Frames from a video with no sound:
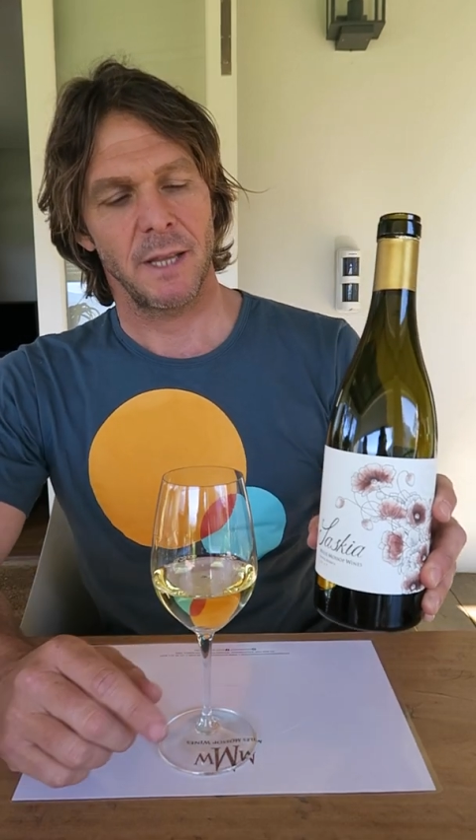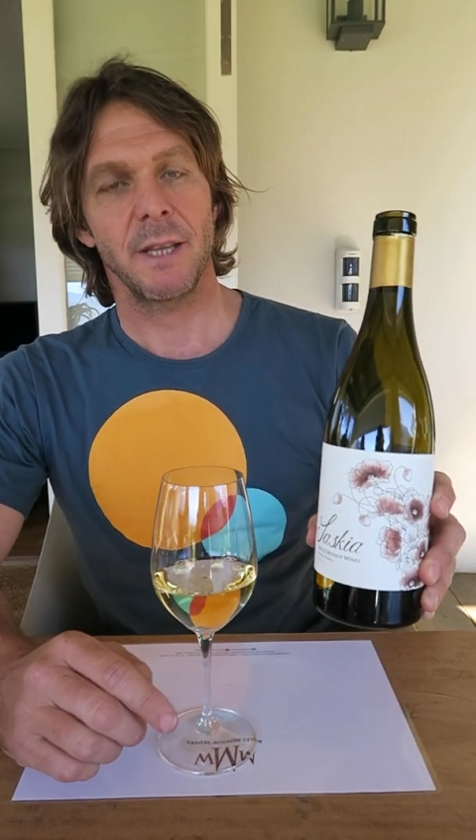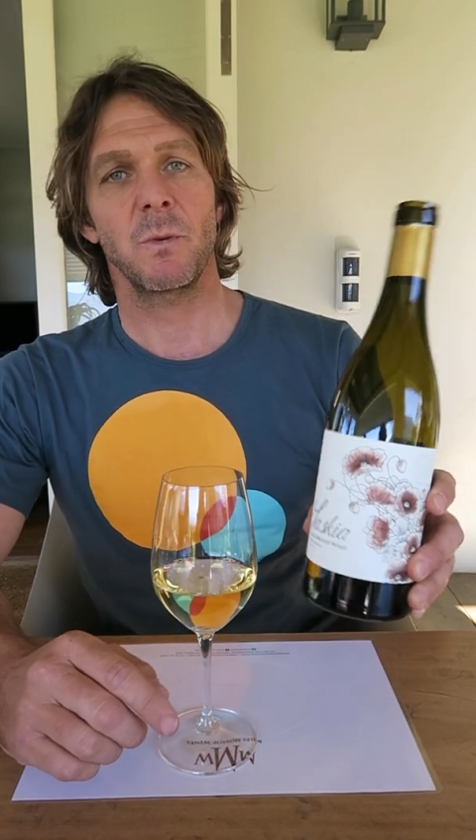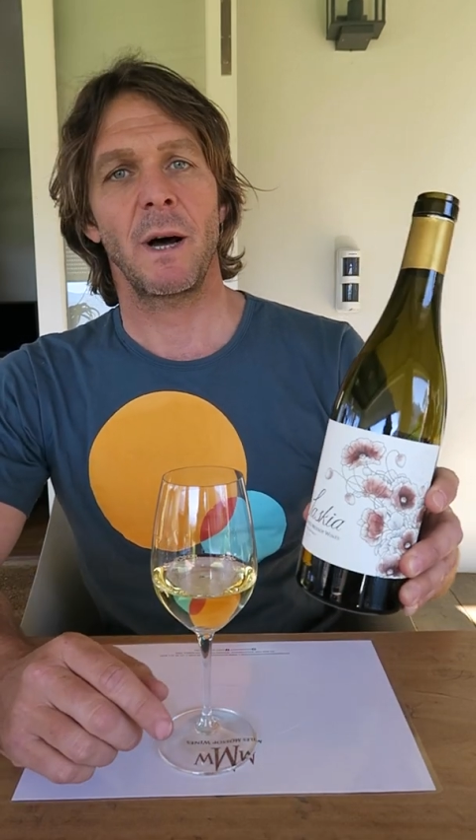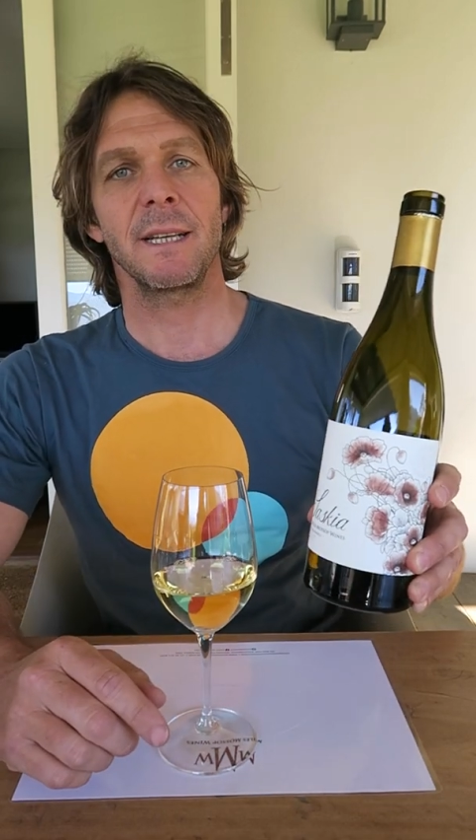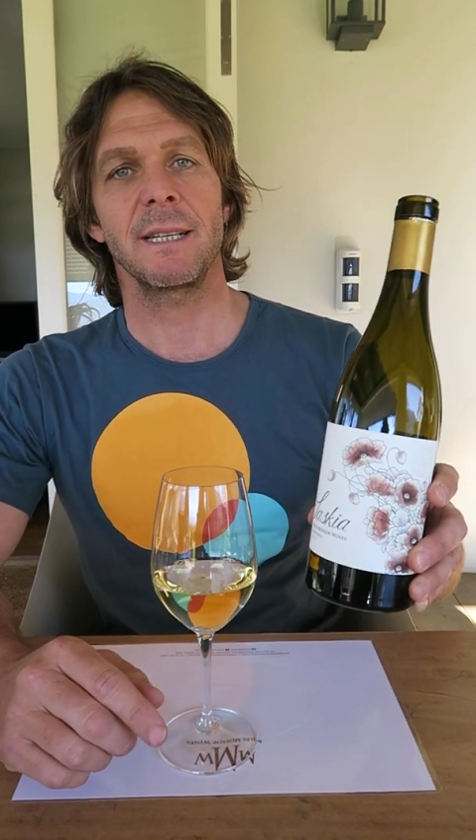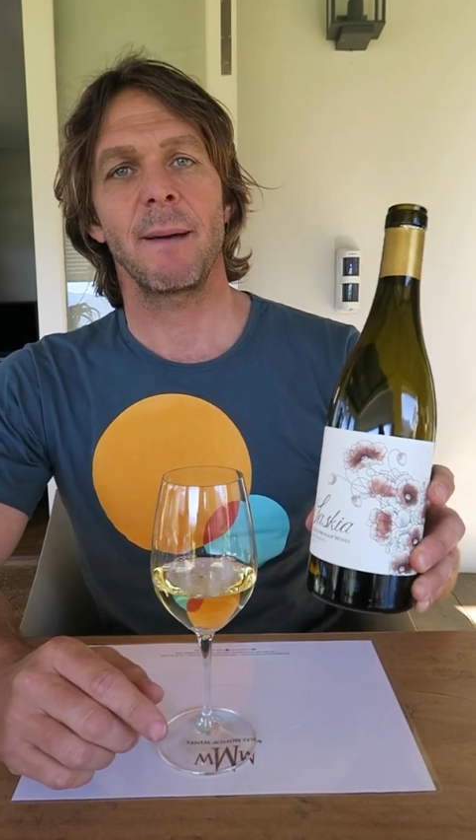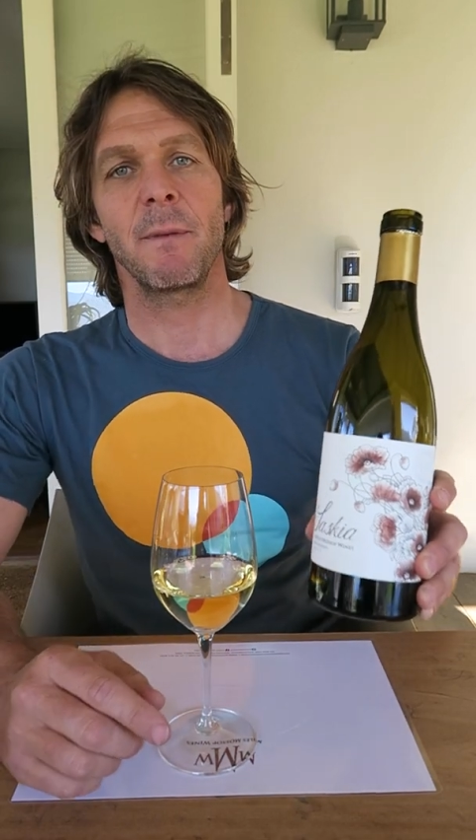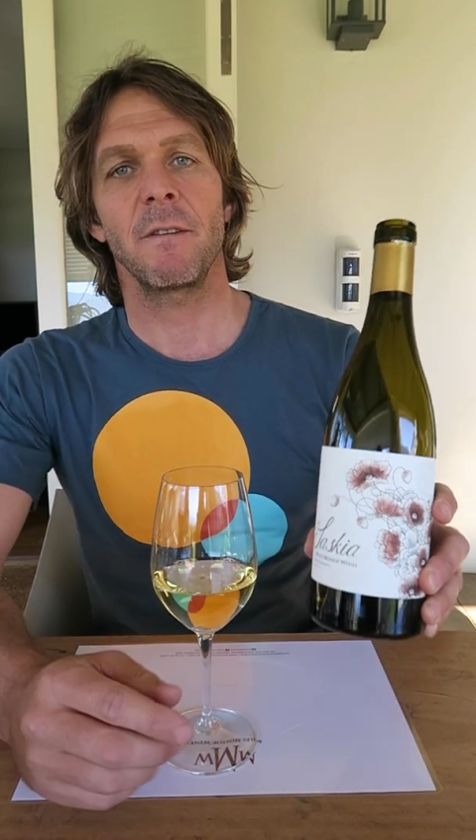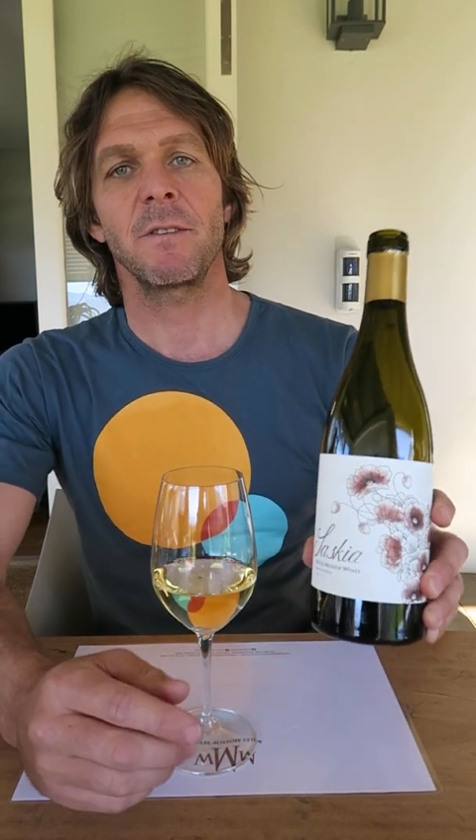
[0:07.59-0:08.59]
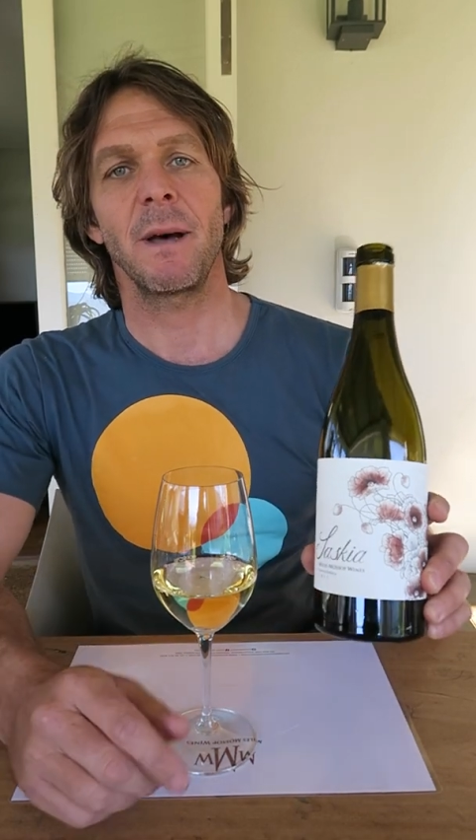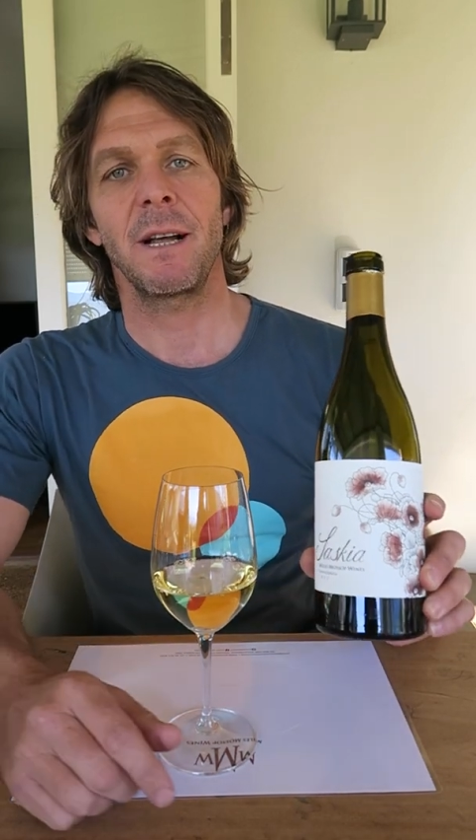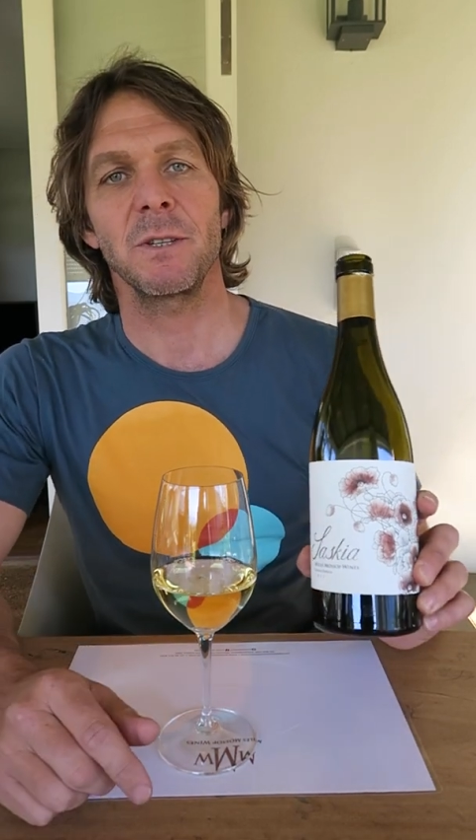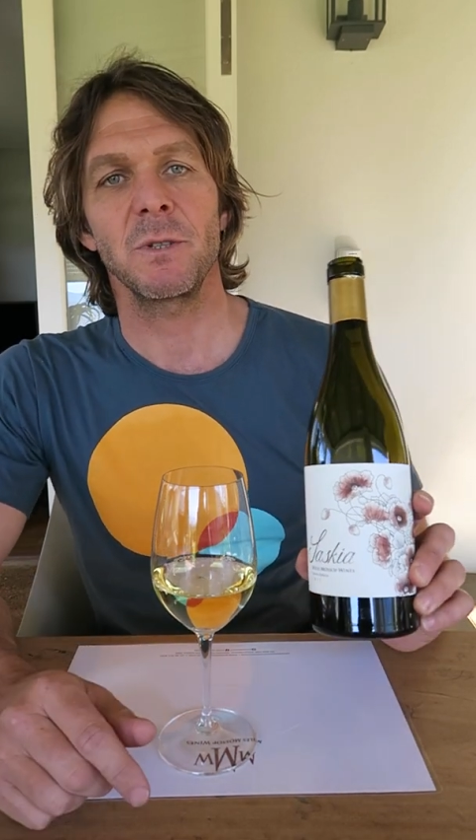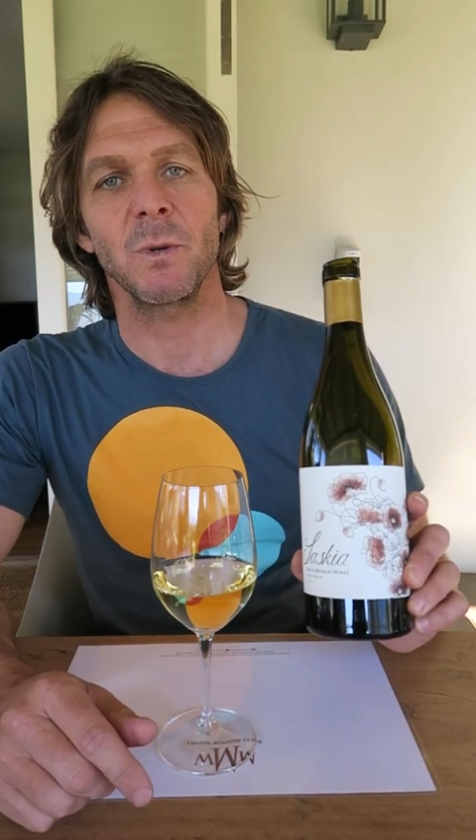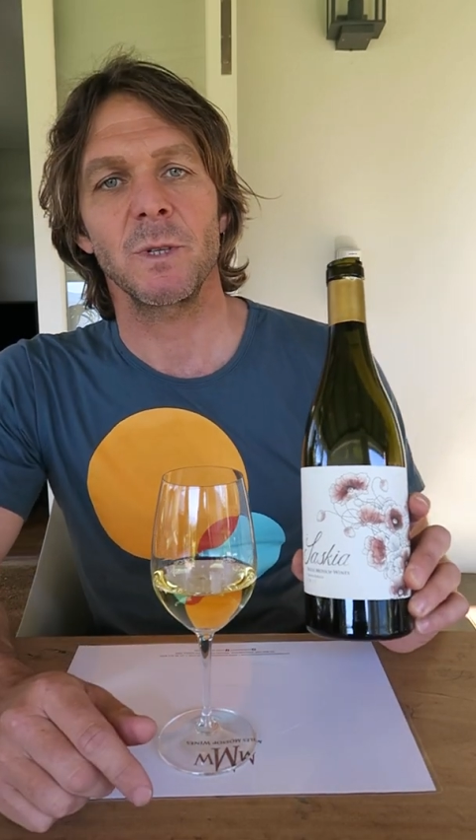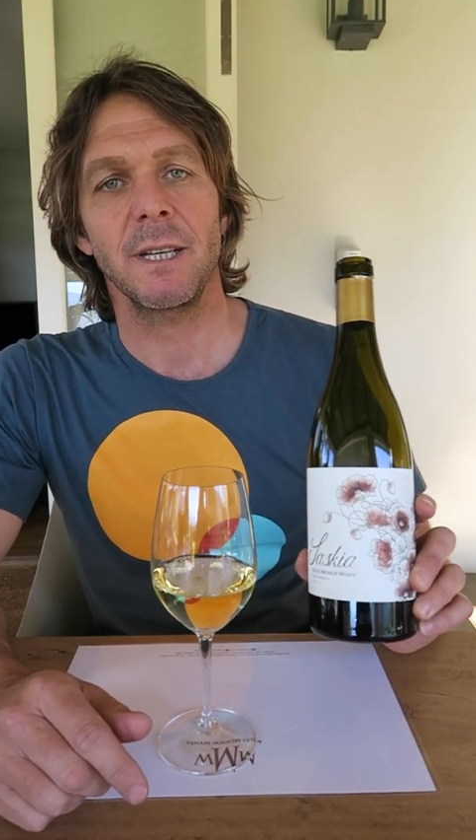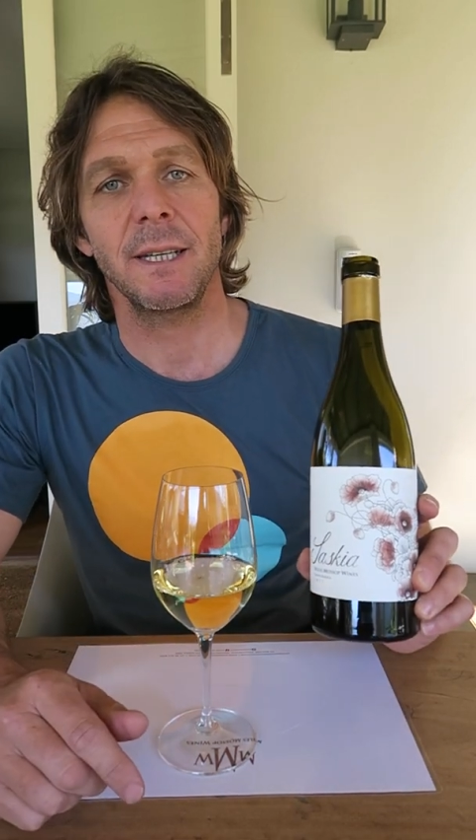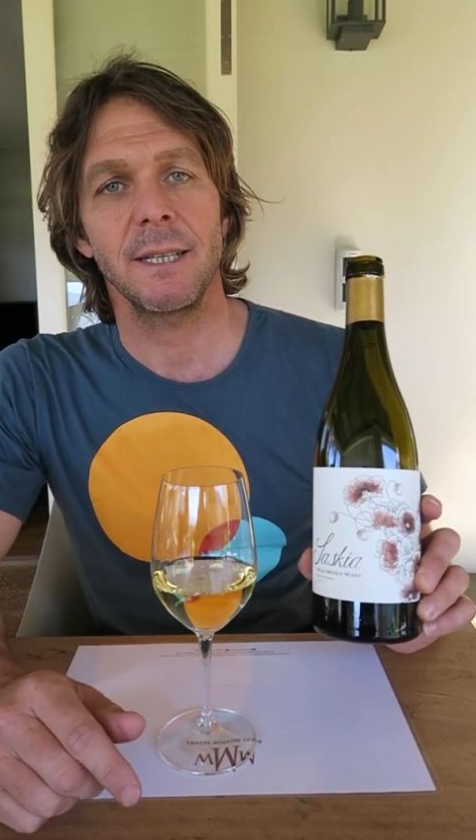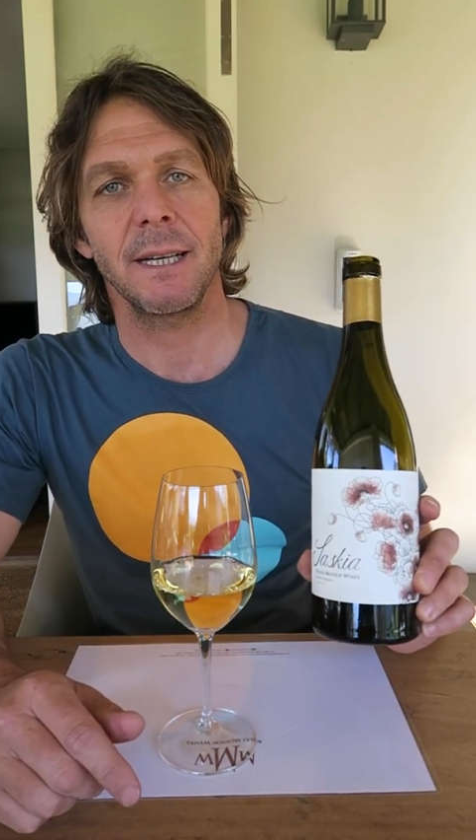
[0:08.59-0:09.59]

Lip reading: This wine is named after my eldest daughter.